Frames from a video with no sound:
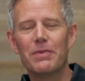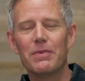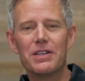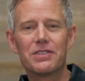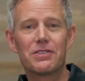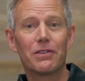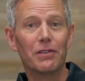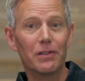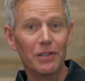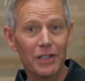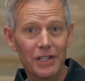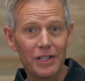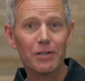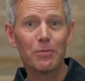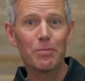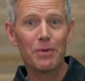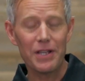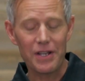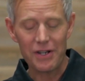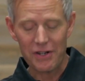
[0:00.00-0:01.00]
is a little
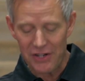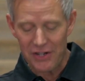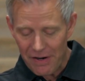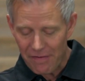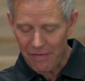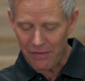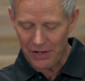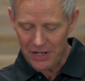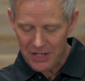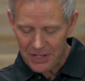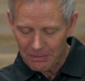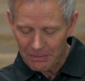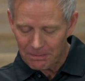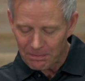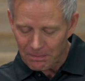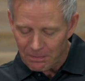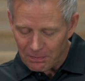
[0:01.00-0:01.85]
bit different